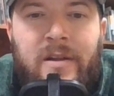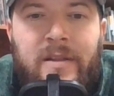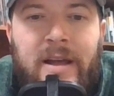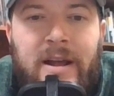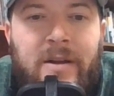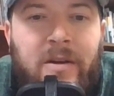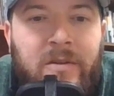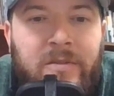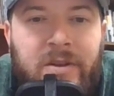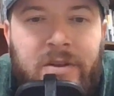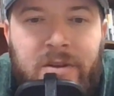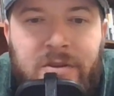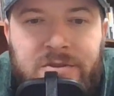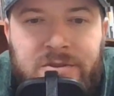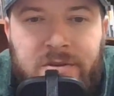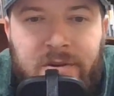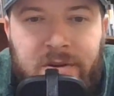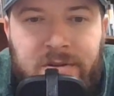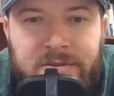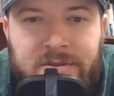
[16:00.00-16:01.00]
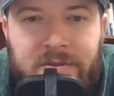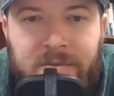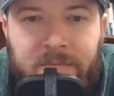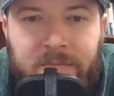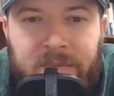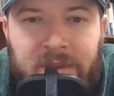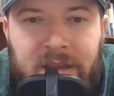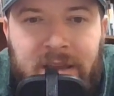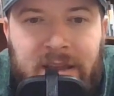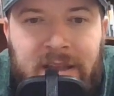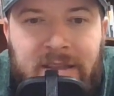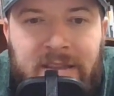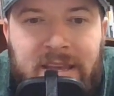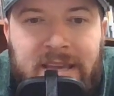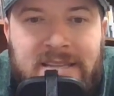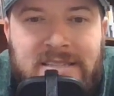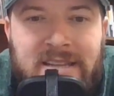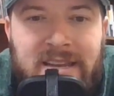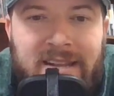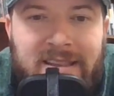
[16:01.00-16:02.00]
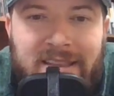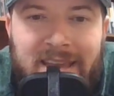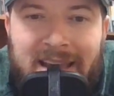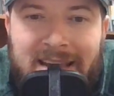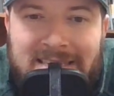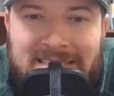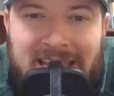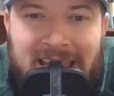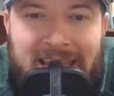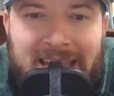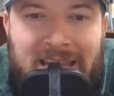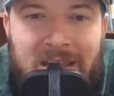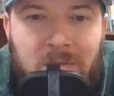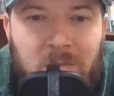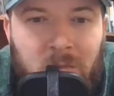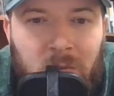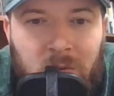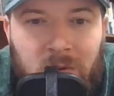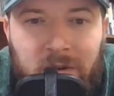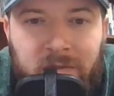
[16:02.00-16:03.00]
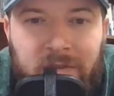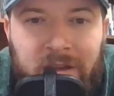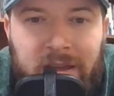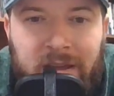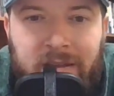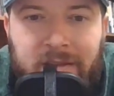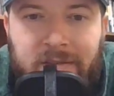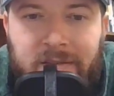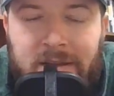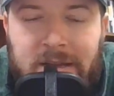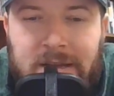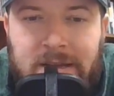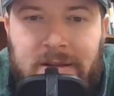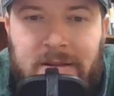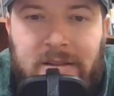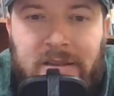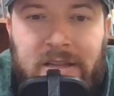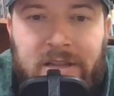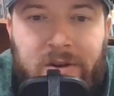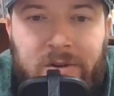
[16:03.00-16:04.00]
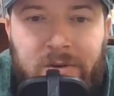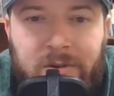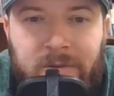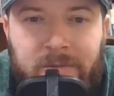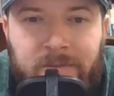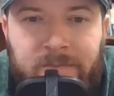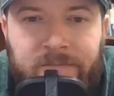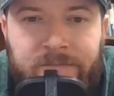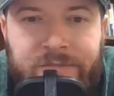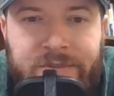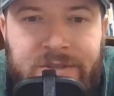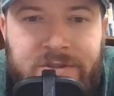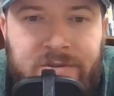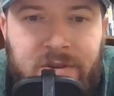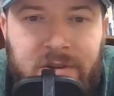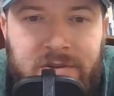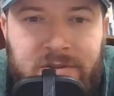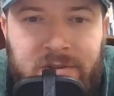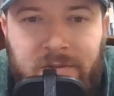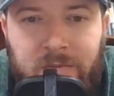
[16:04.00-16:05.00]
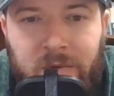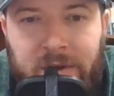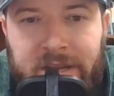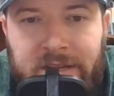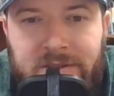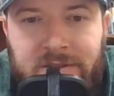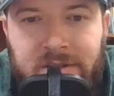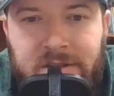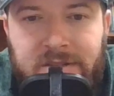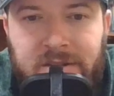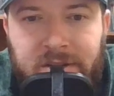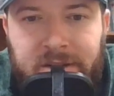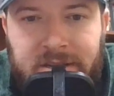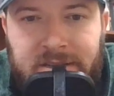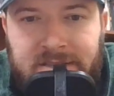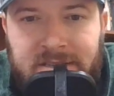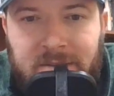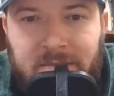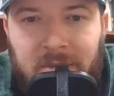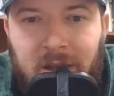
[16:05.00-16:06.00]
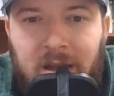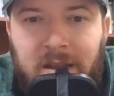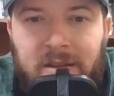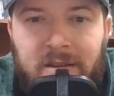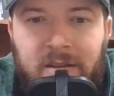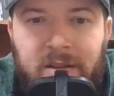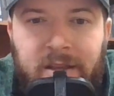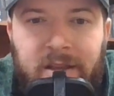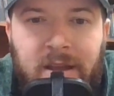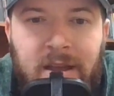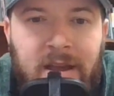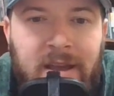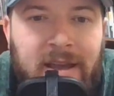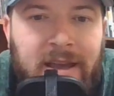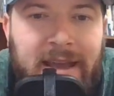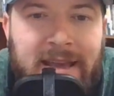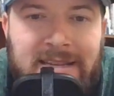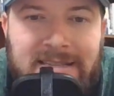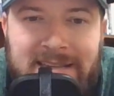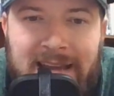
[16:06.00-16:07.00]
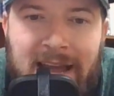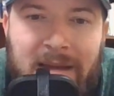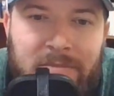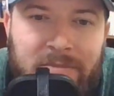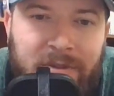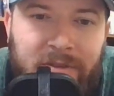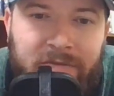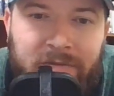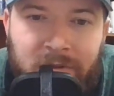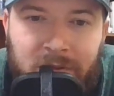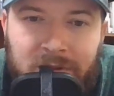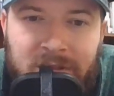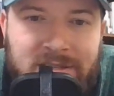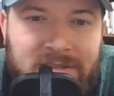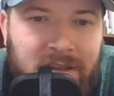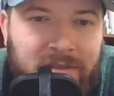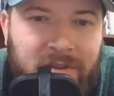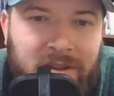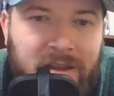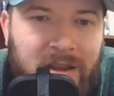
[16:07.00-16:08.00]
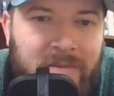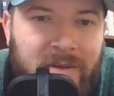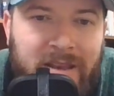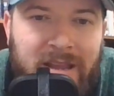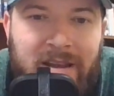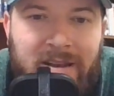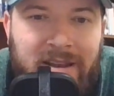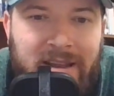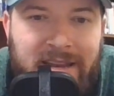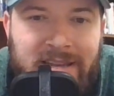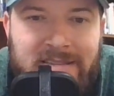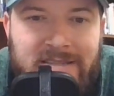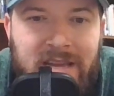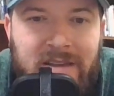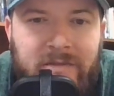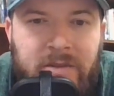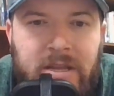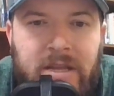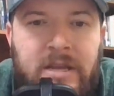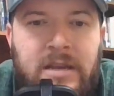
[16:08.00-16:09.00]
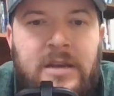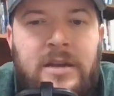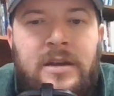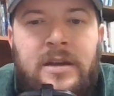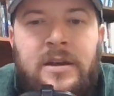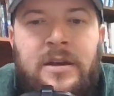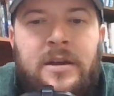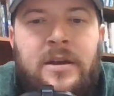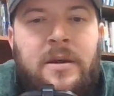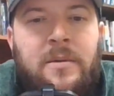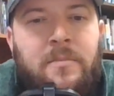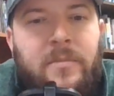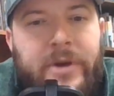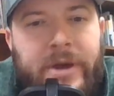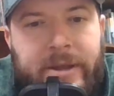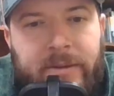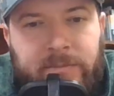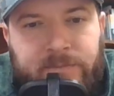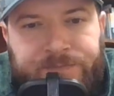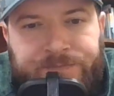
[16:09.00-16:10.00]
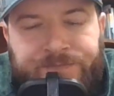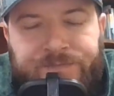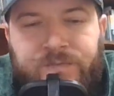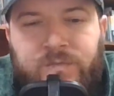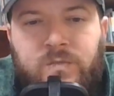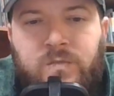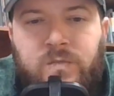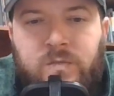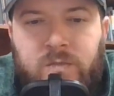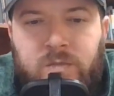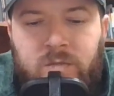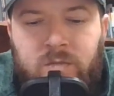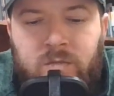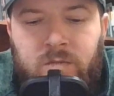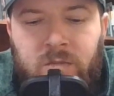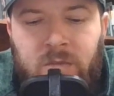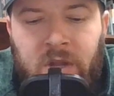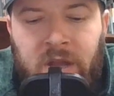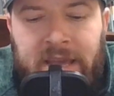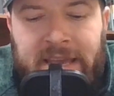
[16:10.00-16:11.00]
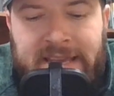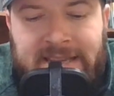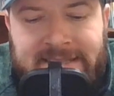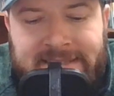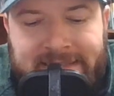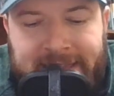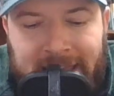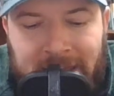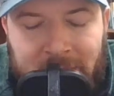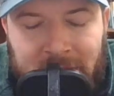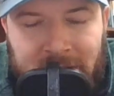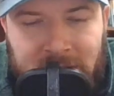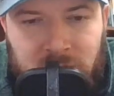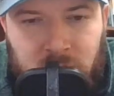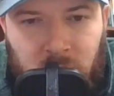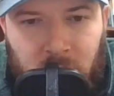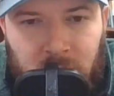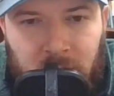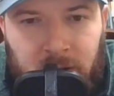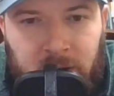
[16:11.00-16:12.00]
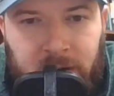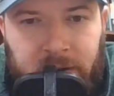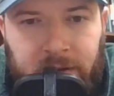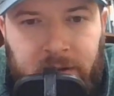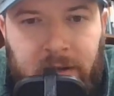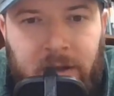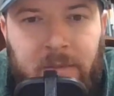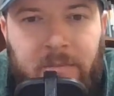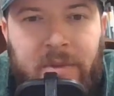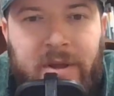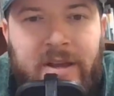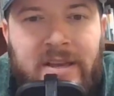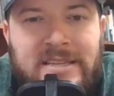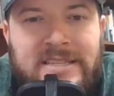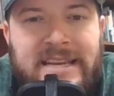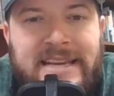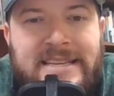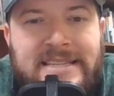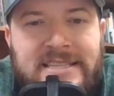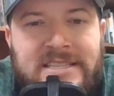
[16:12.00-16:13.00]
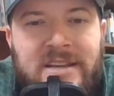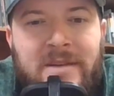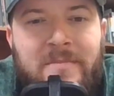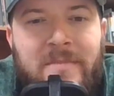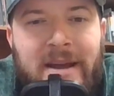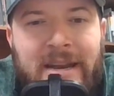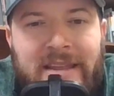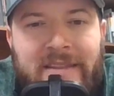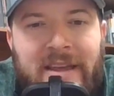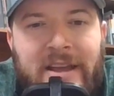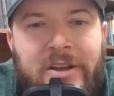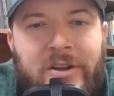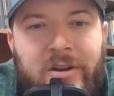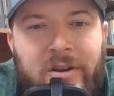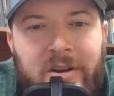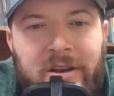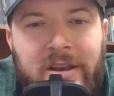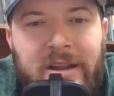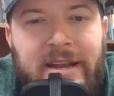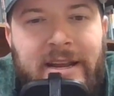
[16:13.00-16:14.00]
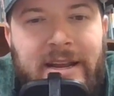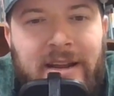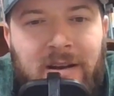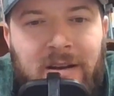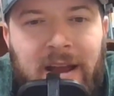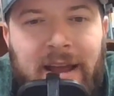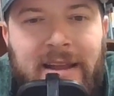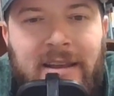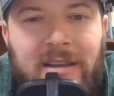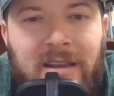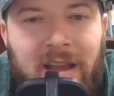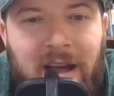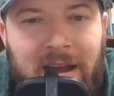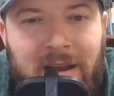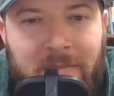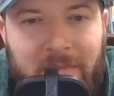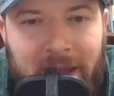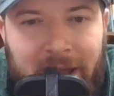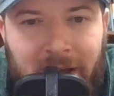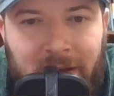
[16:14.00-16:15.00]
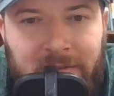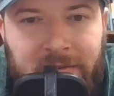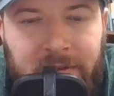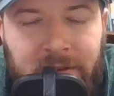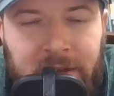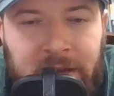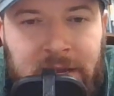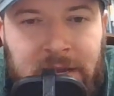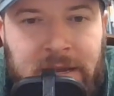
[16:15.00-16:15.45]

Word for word: like on the New Jerusalem and things like that, taking it more of a literal structure when he should have took it symbolically and timed the fullness of it coming down in 80-70. But examine his work, because he's somebody that you're going to hear a lot about.